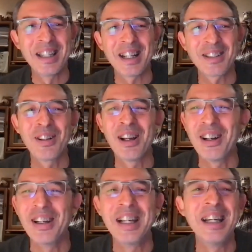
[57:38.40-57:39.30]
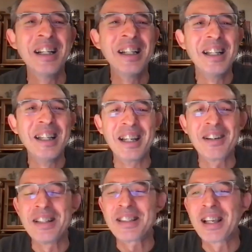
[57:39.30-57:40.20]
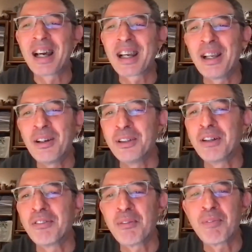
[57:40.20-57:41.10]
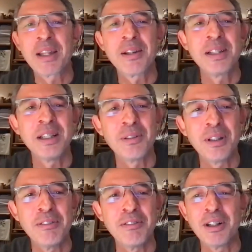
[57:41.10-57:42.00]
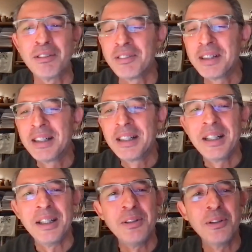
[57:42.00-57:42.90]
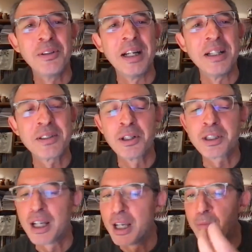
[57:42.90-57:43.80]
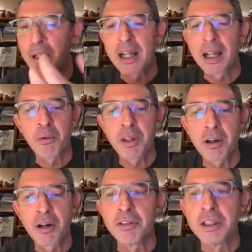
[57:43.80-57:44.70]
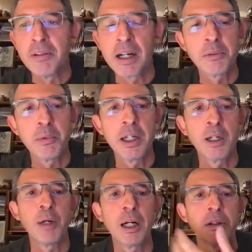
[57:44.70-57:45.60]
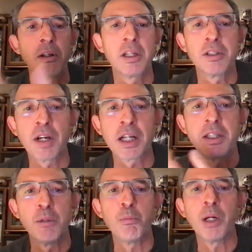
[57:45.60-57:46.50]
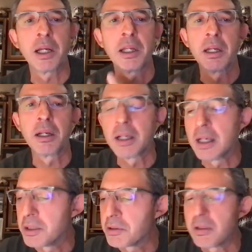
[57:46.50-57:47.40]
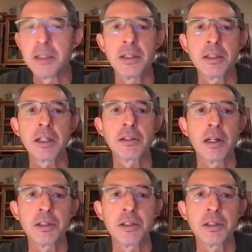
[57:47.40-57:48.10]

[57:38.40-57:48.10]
That will only increase the likelihood of the pathogen to evolve a new race. So it's a little bit like with COVID, right? We hear about all these vaccine breaking strains, etc.